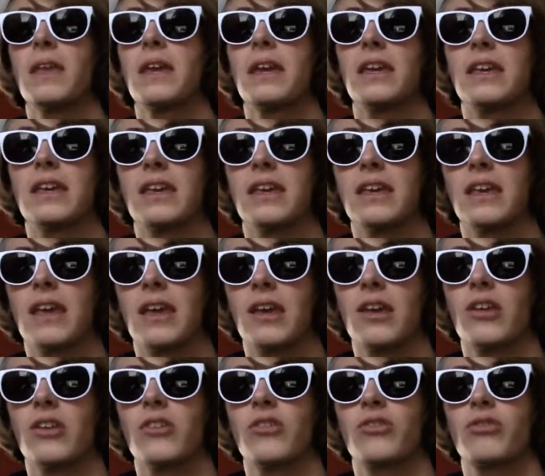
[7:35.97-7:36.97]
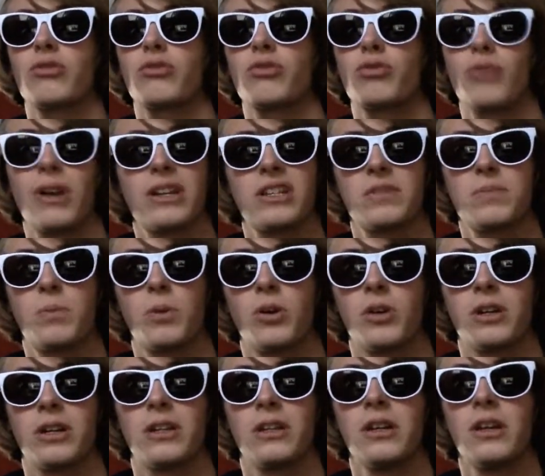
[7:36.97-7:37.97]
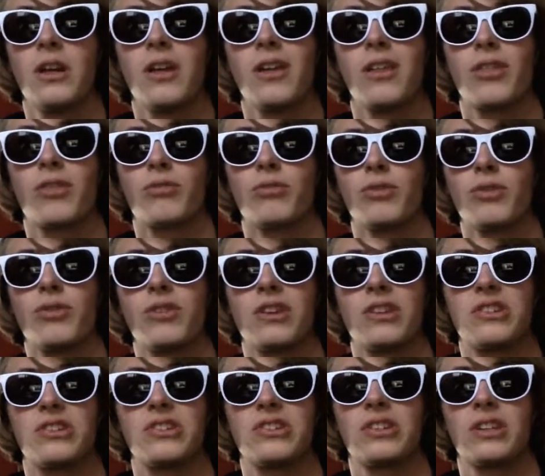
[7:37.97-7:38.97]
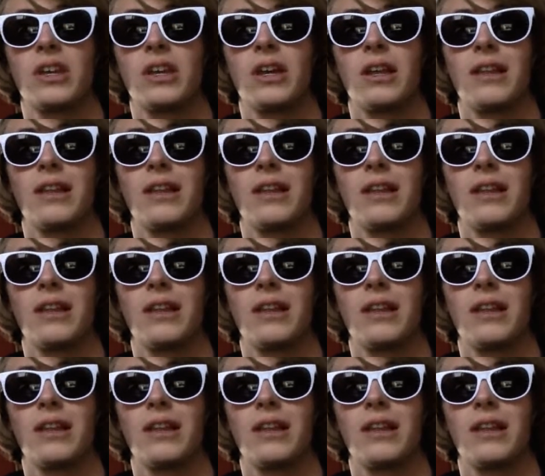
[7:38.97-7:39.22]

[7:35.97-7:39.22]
he is transported through this